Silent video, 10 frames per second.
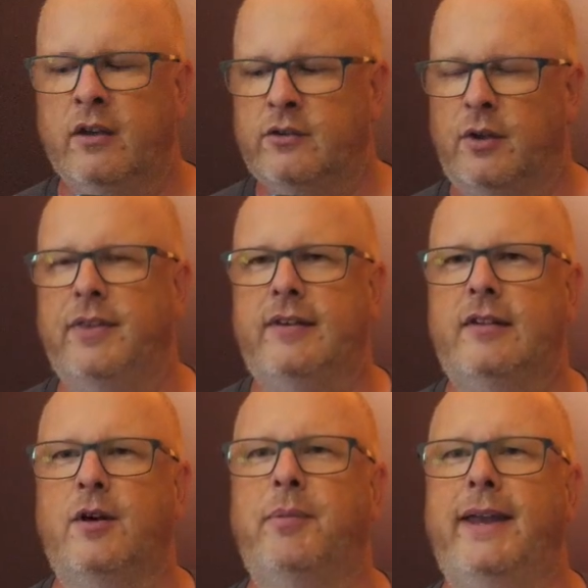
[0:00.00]
So
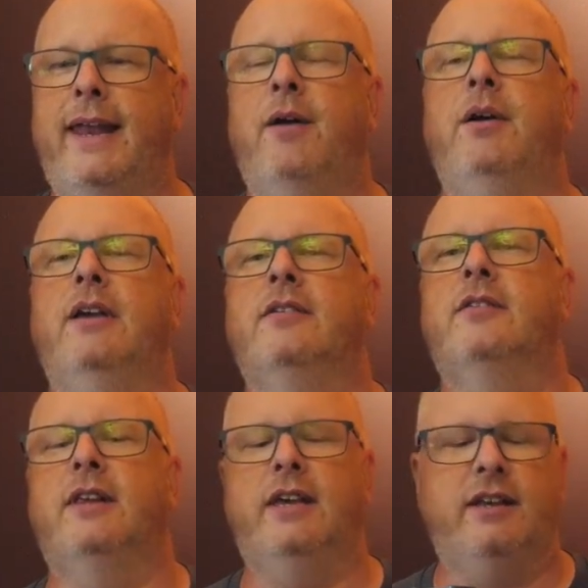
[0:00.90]
this little bit now
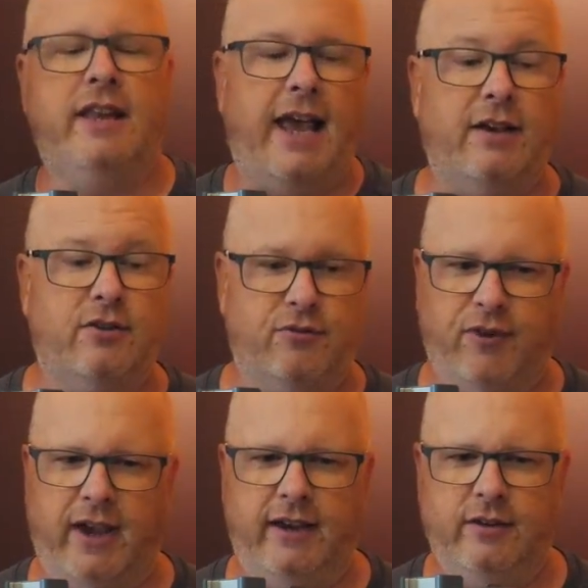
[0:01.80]
is the next
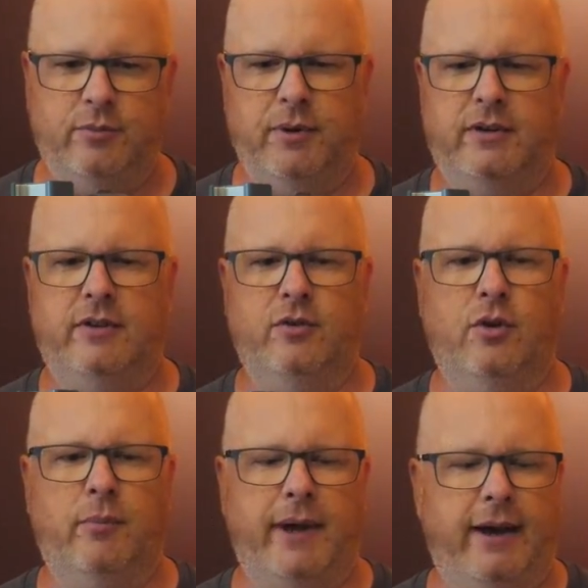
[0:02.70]
phase, which is
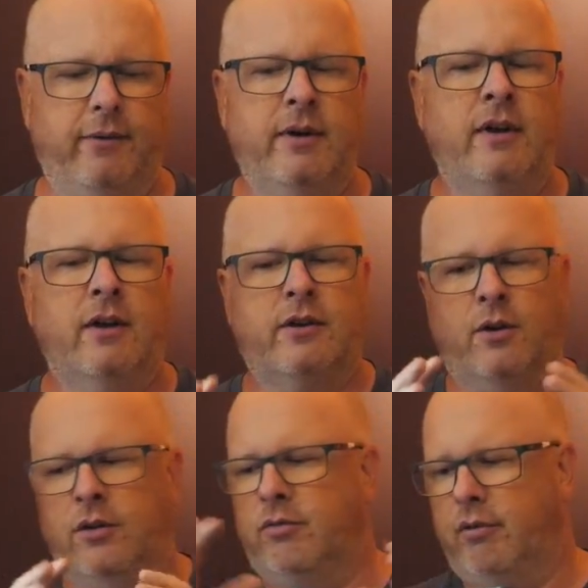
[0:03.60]
all about
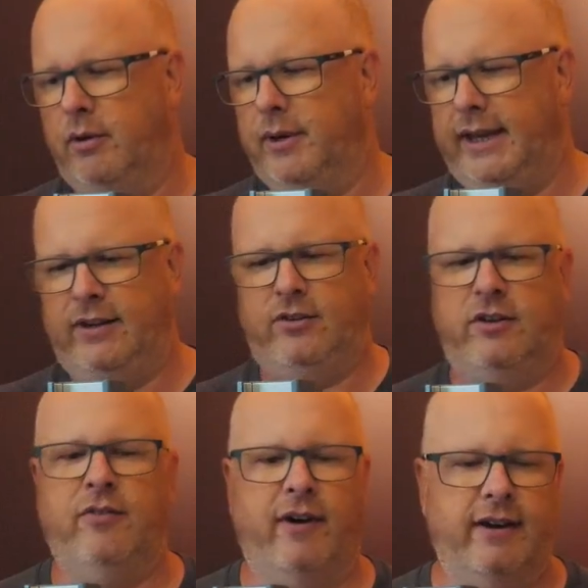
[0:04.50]
going through each
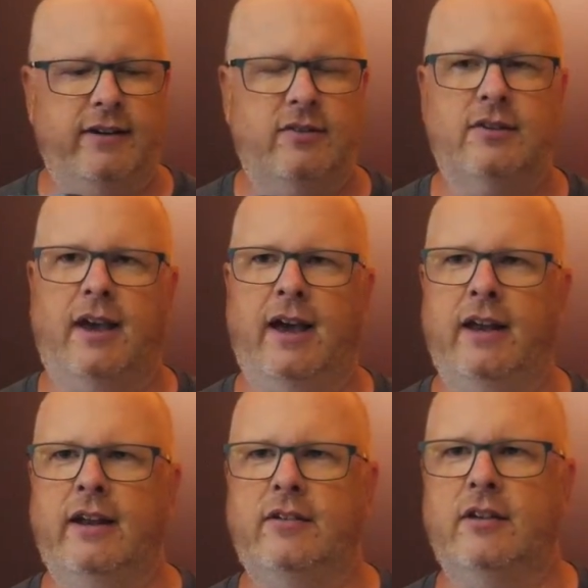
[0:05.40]
device
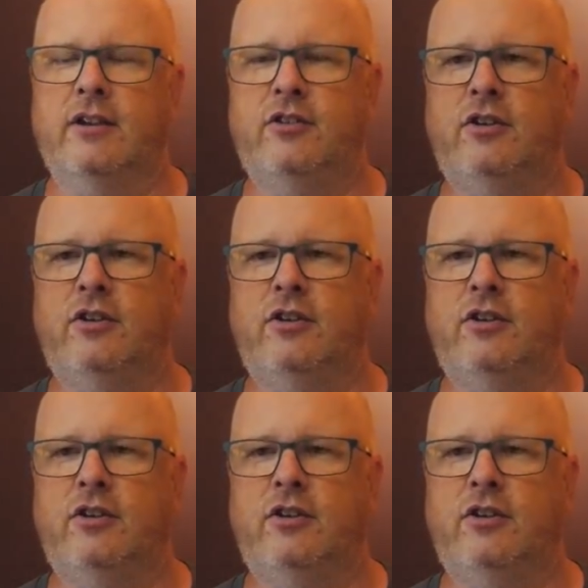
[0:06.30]
and actually